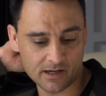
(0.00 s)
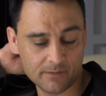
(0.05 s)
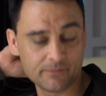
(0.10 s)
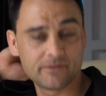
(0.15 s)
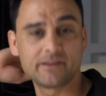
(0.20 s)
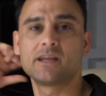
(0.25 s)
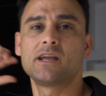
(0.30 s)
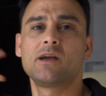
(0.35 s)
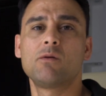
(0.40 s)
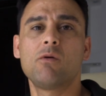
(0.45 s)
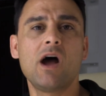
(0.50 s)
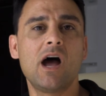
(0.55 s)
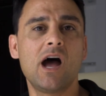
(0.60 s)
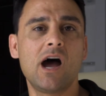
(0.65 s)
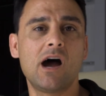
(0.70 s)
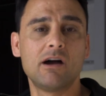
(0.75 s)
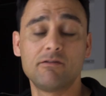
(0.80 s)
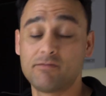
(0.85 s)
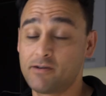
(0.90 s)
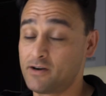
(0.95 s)
I'm thinking,
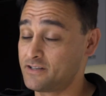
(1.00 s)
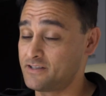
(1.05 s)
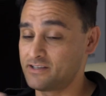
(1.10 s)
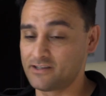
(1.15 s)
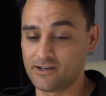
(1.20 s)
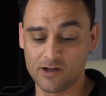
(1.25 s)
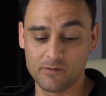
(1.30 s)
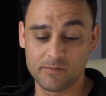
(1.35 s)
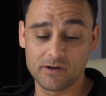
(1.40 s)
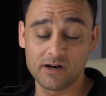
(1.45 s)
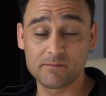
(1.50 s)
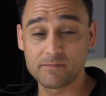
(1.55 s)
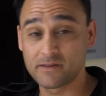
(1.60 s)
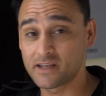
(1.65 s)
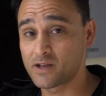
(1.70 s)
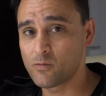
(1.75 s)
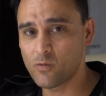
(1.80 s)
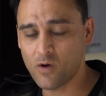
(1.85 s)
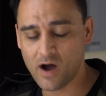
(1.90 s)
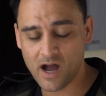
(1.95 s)
wow, if I didn't know better, I'm
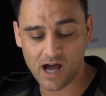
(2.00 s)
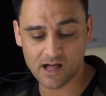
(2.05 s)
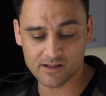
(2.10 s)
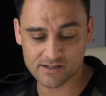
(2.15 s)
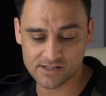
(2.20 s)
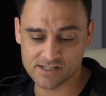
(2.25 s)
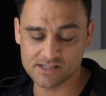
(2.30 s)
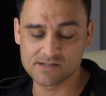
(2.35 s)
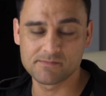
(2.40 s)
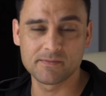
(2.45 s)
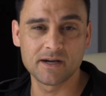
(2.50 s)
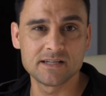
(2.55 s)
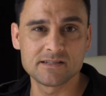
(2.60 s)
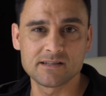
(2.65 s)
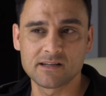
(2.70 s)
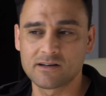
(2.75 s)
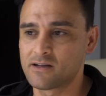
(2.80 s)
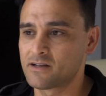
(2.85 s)
thinking, wow, this is amazing.